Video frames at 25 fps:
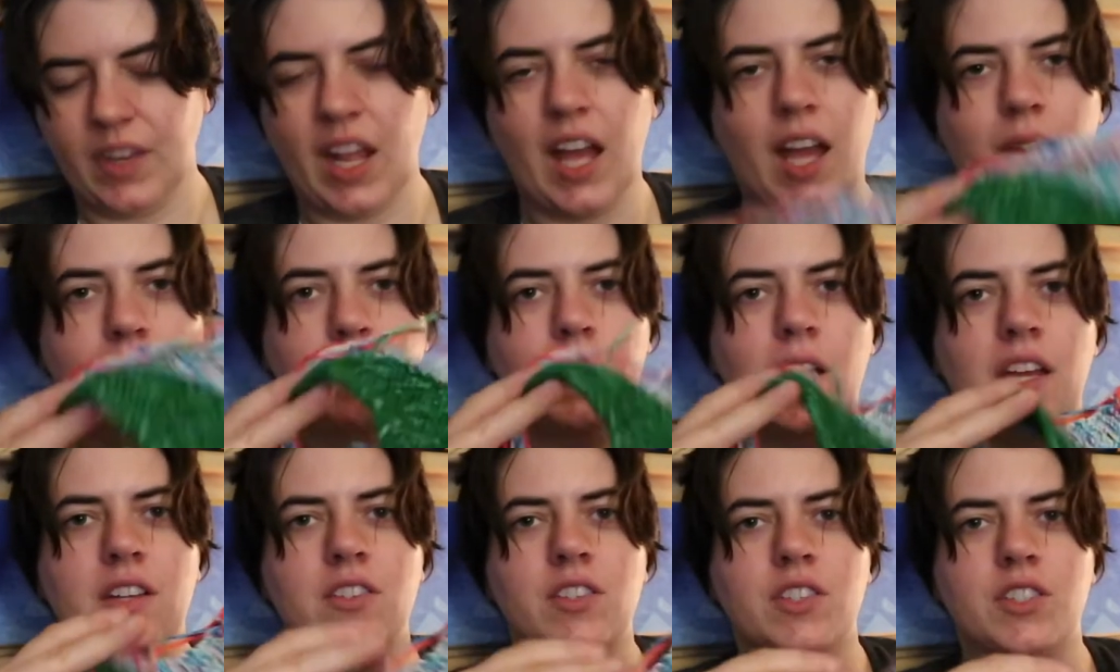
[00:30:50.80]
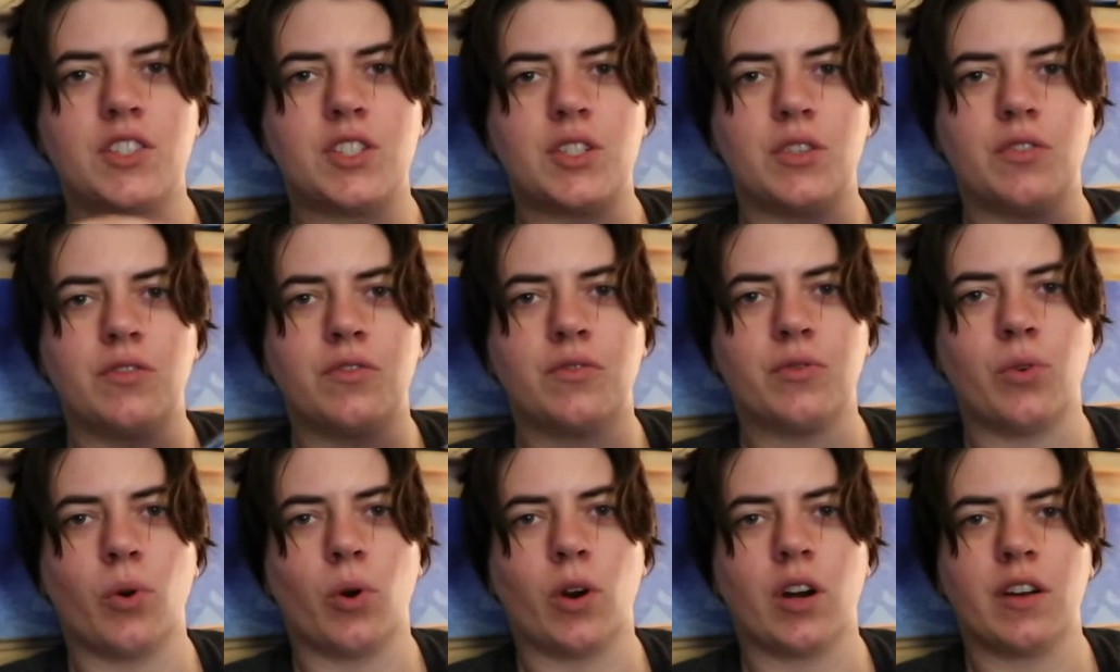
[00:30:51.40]
I may just do
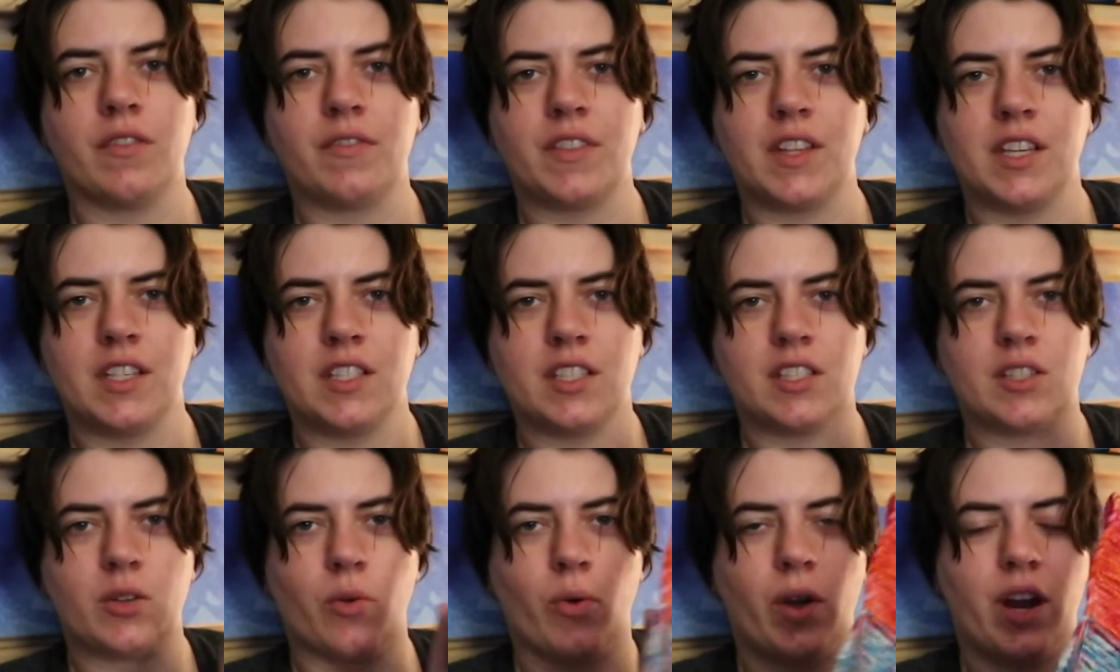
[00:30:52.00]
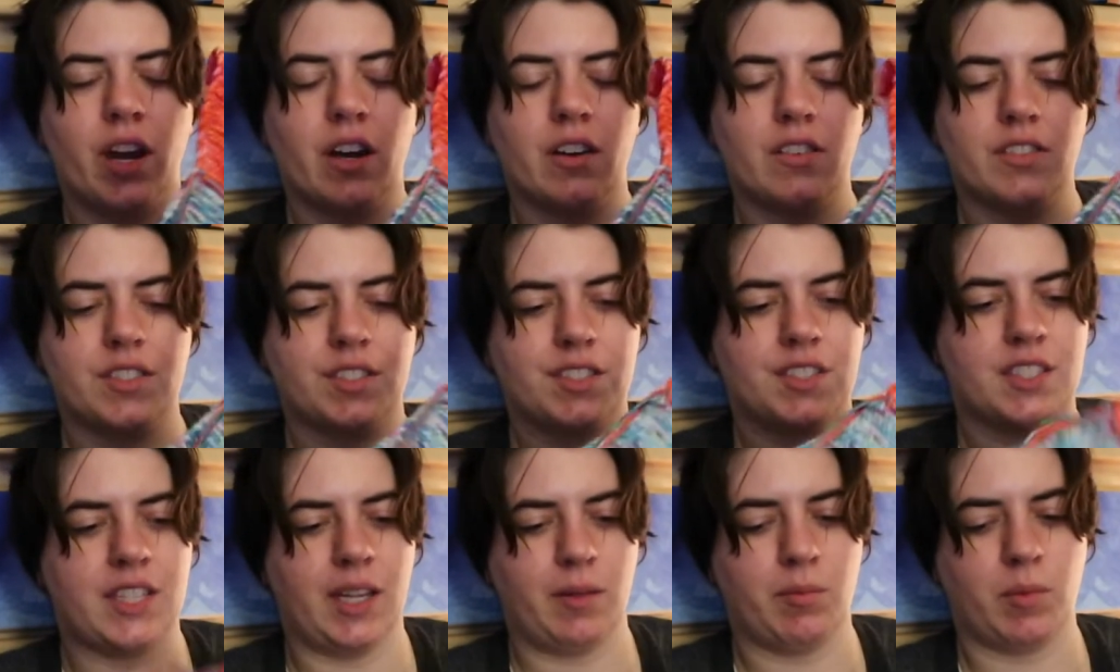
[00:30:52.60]
four of these squares,
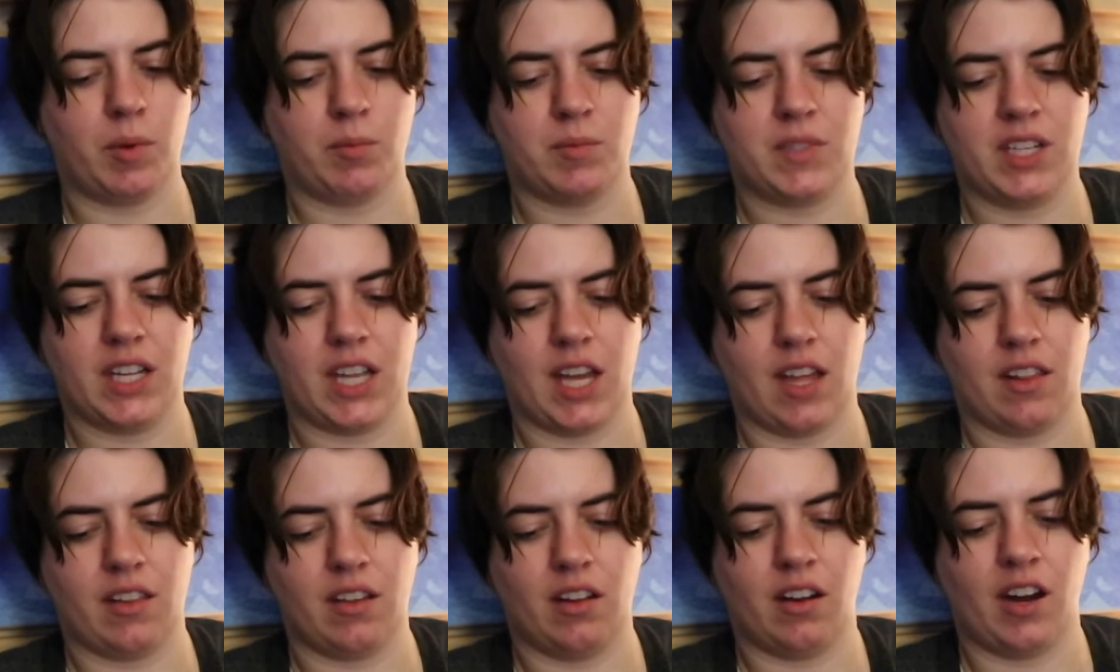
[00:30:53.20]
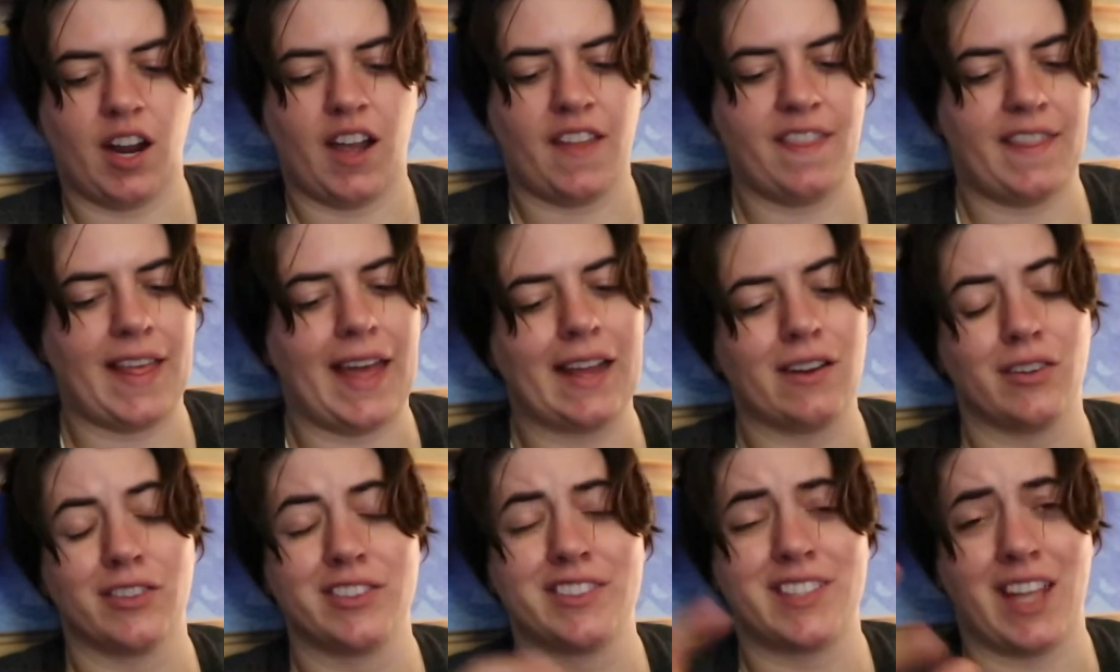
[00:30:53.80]
seam them together, and
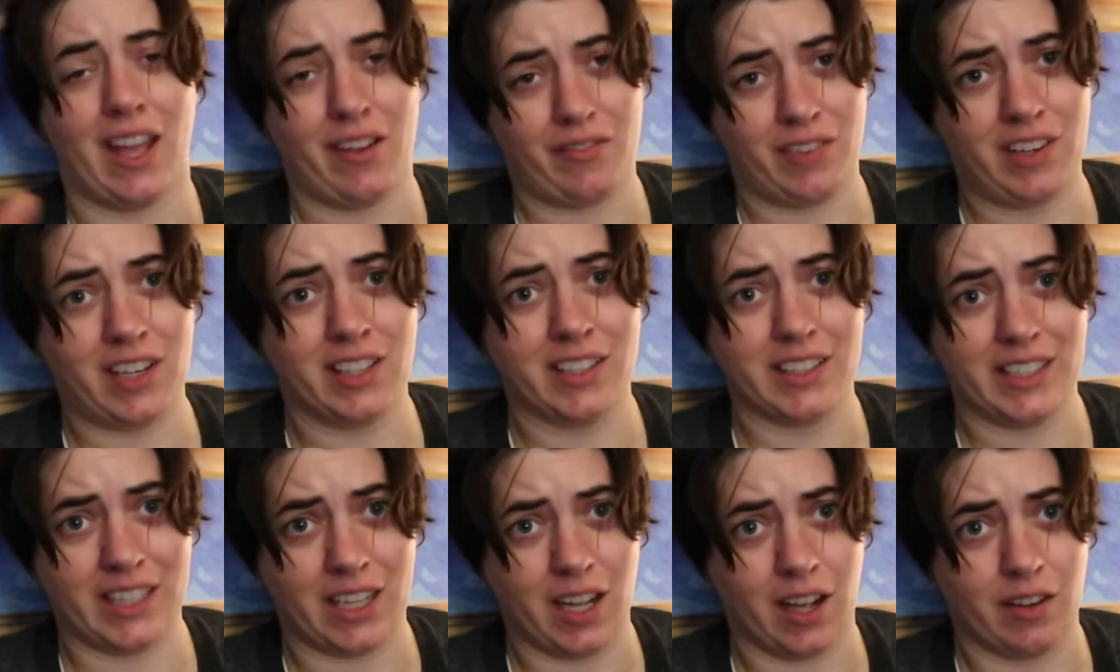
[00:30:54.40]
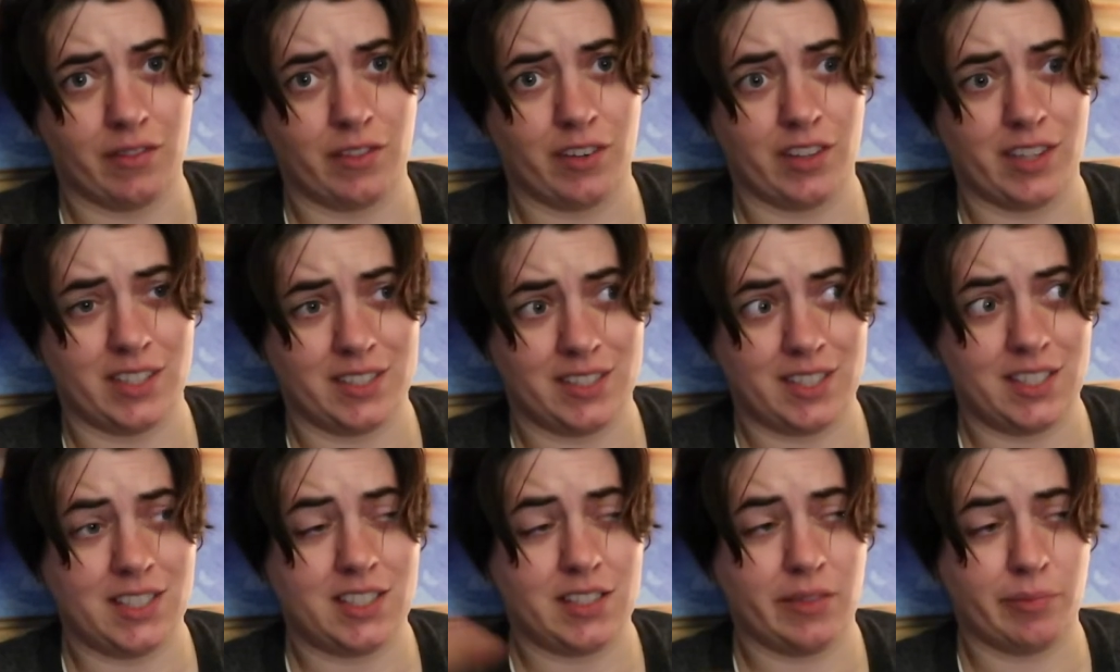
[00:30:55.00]
that'll definitely cover the
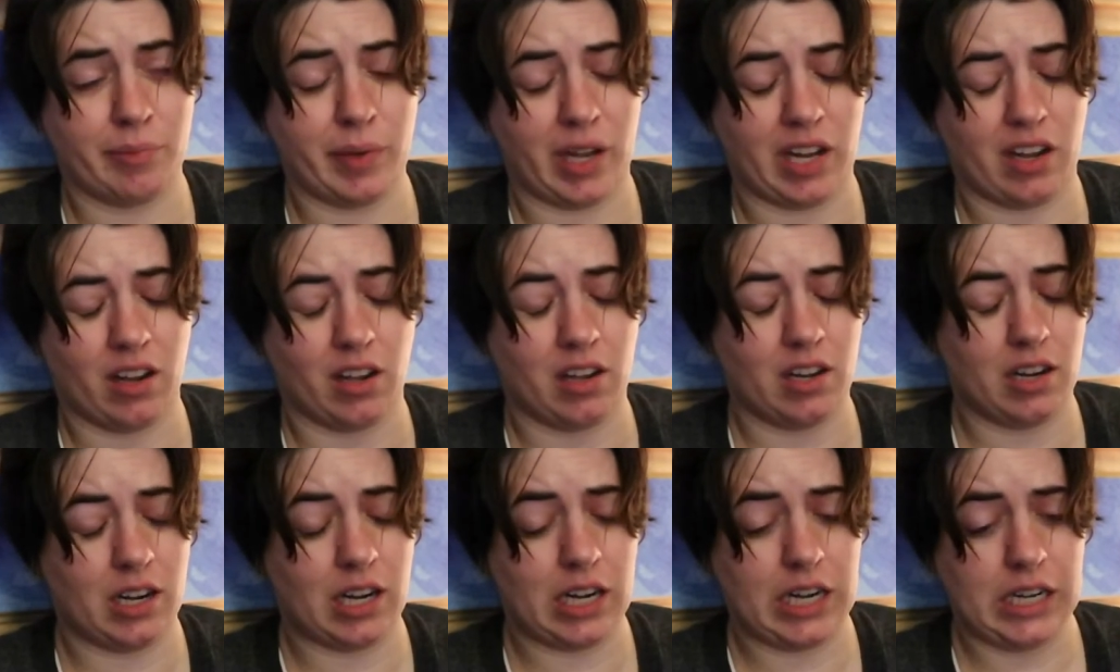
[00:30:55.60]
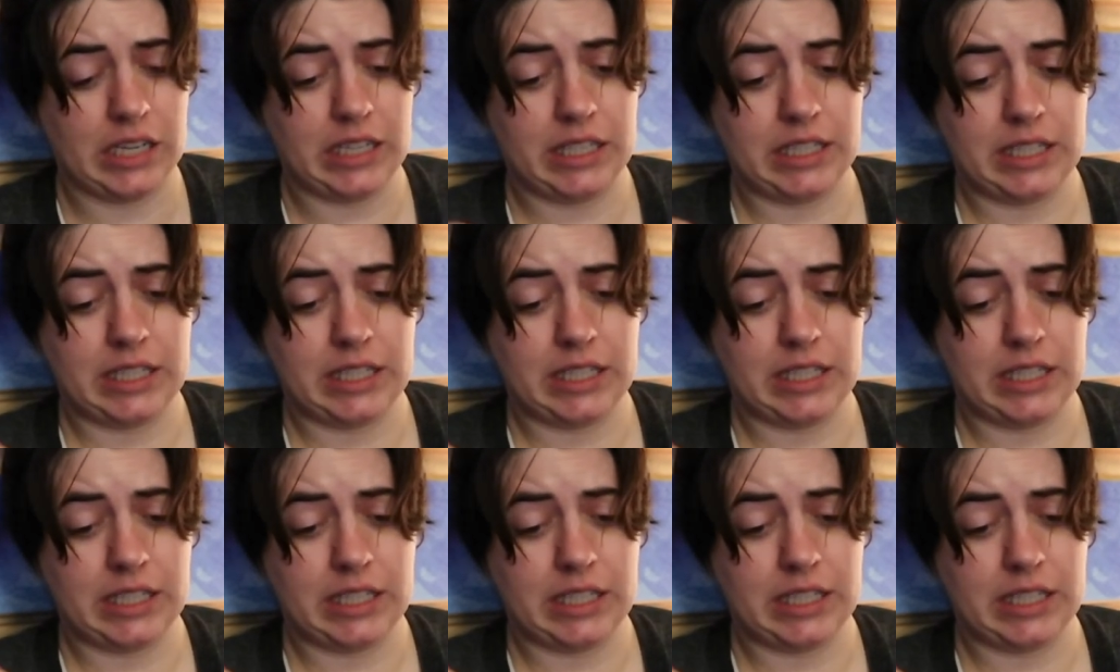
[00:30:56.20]
seats of my car.